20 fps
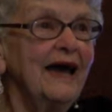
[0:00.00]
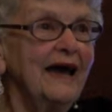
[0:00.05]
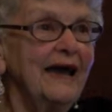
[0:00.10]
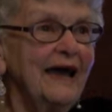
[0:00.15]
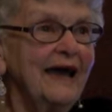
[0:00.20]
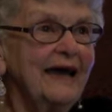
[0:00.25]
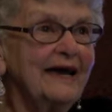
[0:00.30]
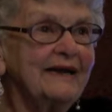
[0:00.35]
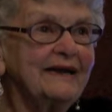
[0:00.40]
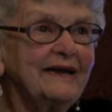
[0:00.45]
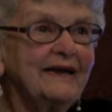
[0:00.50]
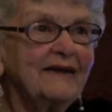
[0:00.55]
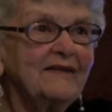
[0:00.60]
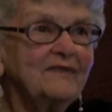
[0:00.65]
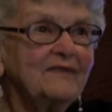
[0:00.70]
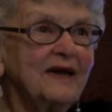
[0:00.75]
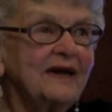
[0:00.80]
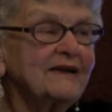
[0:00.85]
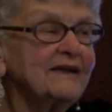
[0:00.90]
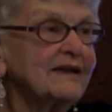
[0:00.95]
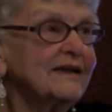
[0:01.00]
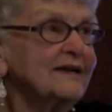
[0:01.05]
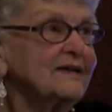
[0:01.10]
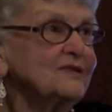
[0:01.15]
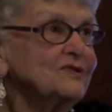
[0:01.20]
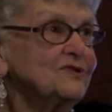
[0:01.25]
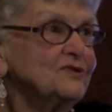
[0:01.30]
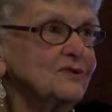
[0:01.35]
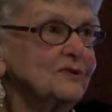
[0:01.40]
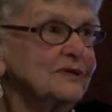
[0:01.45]
And that
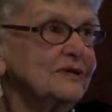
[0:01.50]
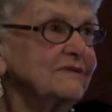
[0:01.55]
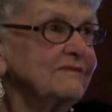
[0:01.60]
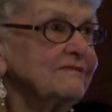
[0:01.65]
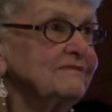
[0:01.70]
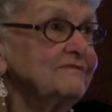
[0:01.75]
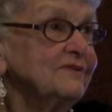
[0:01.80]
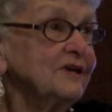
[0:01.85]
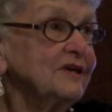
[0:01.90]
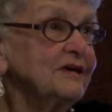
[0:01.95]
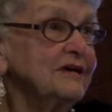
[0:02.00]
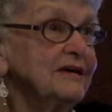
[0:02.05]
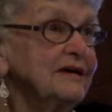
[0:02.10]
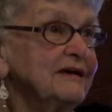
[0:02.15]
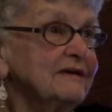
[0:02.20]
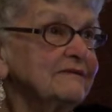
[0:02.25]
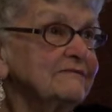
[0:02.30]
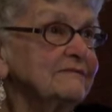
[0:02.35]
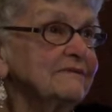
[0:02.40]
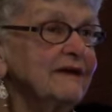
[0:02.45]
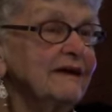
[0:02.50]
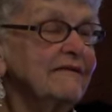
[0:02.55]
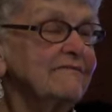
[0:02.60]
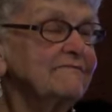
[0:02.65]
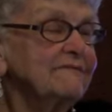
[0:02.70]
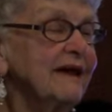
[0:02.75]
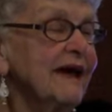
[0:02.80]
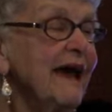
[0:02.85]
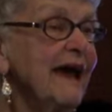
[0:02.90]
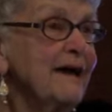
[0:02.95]
led to a very
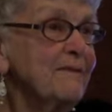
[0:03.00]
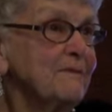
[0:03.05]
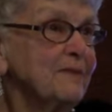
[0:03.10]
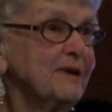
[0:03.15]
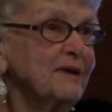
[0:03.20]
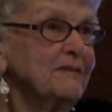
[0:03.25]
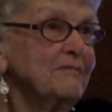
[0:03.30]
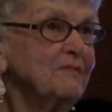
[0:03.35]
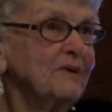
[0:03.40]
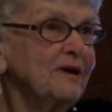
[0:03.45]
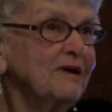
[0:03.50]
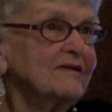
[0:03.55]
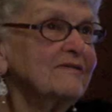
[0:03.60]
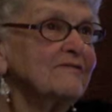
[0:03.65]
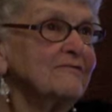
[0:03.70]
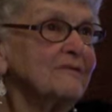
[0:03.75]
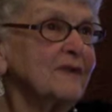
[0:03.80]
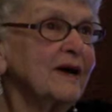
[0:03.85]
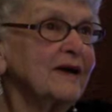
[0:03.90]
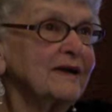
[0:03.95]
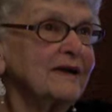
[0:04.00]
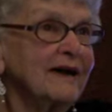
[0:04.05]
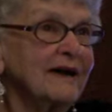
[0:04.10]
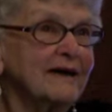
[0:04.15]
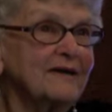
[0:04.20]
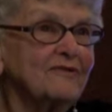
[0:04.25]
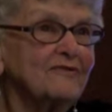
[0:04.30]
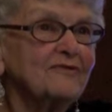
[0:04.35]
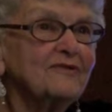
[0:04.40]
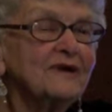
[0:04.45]
happy part of my
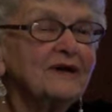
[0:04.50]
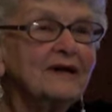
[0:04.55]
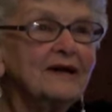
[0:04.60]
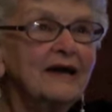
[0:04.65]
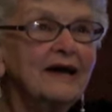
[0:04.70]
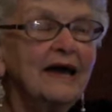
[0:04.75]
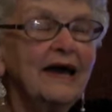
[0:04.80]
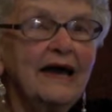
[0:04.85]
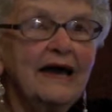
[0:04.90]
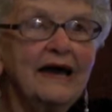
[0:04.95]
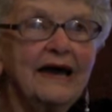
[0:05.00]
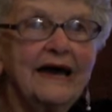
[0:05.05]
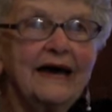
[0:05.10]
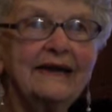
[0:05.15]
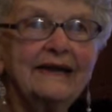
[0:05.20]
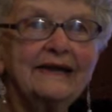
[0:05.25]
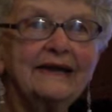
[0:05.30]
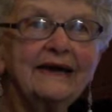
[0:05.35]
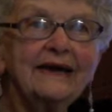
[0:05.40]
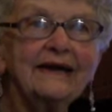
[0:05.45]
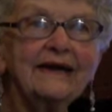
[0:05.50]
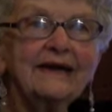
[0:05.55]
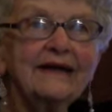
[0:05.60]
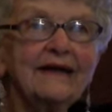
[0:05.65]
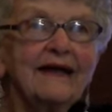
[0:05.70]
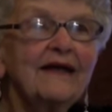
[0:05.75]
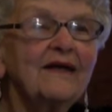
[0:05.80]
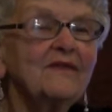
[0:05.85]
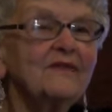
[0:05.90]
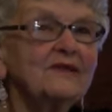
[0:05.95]
life. And
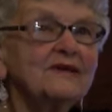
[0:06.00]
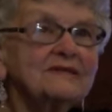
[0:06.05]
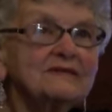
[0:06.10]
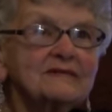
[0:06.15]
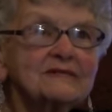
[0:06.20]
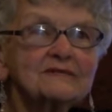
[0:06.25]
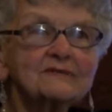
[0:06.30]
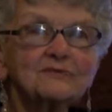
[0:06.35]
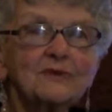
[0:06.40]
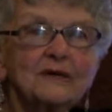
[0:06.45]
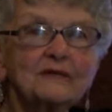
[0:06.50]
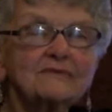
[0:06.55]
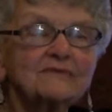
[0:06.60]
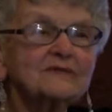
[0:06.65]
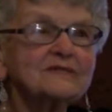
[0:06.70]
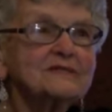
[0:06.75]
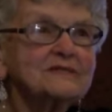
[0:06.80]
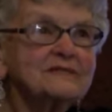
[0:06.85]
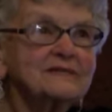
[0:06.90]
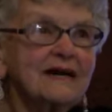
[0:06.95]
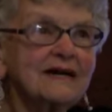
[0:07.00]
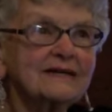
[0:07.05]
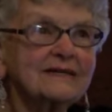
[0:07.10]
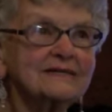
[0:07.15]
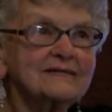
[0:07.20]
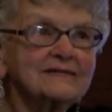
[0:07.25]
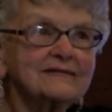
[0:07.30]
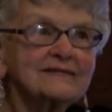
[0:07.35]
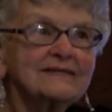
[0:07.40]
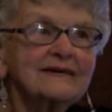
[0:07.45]
this is what was
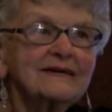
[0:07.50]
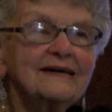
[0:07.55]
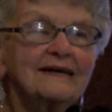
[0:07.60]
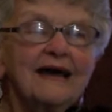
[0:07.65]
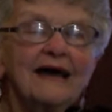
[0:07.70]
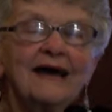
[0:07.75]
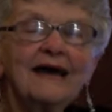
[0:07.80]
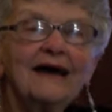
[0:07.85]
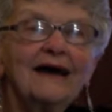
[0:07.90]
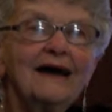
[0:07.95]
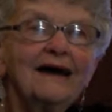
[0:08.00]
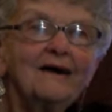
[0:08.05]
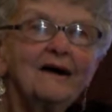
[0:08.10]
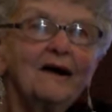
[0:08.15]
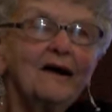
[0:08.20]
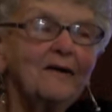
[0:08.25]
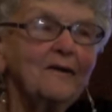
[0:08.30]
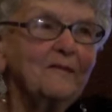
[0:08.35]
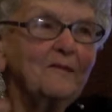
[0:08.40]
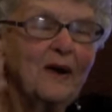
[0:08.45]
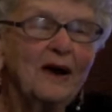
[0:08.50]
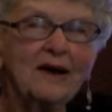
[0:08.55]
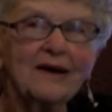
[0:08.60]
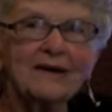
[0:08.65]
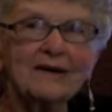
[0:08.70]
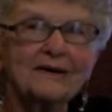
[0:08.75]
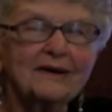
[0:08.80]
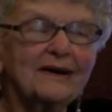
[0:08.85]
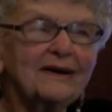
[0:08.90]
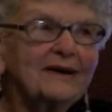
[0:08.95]
nice.
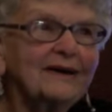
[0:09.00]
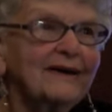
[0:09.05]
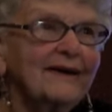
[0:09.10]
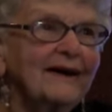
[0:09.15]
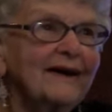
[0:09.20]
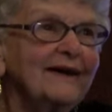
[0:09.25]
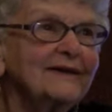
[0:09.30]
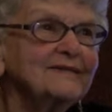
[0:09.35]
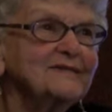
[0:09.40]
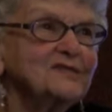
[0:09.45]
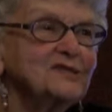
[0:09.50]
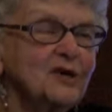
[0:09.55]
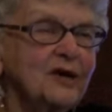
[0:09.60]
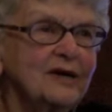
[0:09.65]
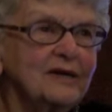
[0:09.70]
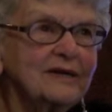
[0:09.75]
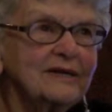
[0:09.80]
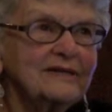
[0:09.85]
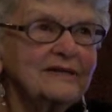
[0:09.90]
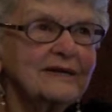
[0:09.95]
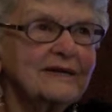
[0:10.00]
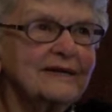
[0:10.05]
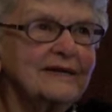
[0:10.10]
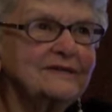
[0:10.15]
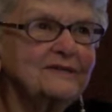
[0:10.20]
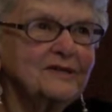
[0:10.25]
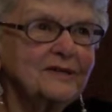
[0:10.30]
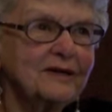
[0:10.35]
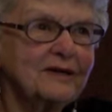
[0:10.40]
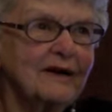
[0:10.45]
Mark started to
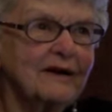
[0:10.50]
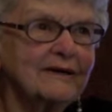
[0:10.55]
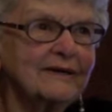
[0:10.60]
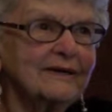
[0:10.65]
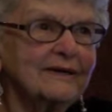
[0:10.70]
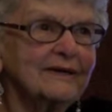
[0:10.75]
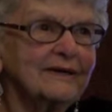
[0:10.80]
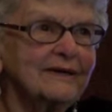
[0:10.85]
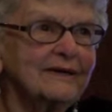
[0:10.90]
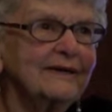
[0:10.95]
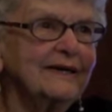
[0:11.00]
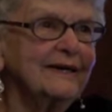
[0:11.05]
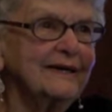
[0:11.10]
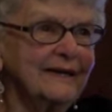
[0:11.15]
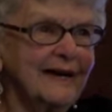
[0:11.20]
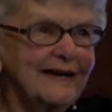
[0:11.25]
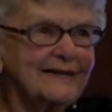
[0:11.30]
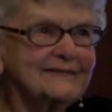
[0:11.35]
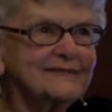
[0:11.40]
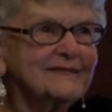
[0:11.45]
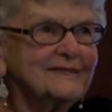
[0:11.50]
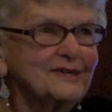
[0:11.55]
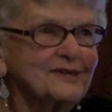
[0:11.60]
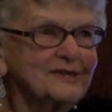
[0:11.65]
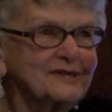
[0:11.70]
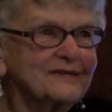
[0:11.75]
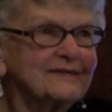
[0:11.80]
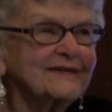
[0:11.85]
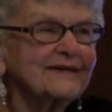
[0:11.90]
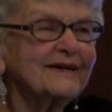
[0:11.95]
kindergarten, and I
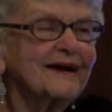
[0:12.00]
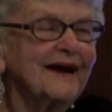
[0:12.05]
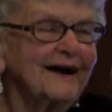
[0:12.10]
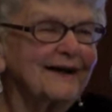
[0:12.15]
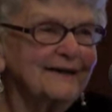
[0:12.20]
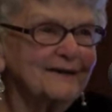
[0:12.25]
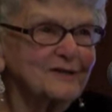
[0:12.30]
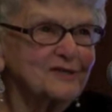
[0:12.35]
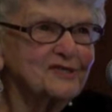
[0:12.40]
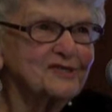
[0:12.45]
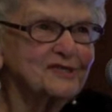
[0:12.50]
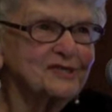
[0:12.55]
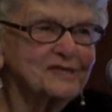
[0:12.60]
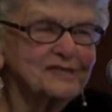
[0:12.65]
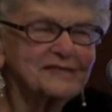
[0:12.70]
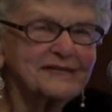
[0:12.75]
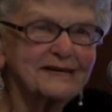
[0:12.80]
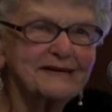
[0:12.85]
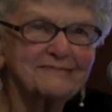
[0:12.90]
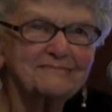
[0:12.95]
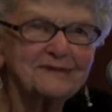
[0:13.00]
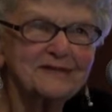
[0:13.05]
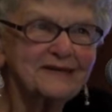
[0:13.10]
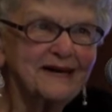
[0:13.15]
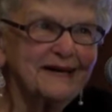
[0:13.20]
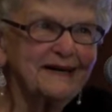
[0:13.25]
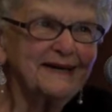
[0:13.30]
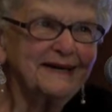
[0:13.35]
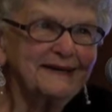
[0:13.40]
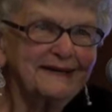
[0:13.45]
started to college the same
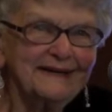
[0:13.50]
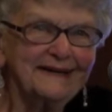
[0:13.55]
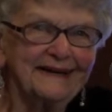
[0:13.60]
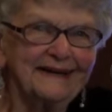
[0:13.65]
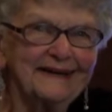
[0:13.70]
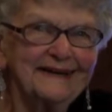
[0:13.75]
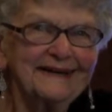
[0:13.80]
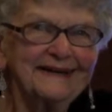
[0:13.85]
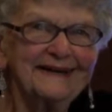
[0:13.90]
day.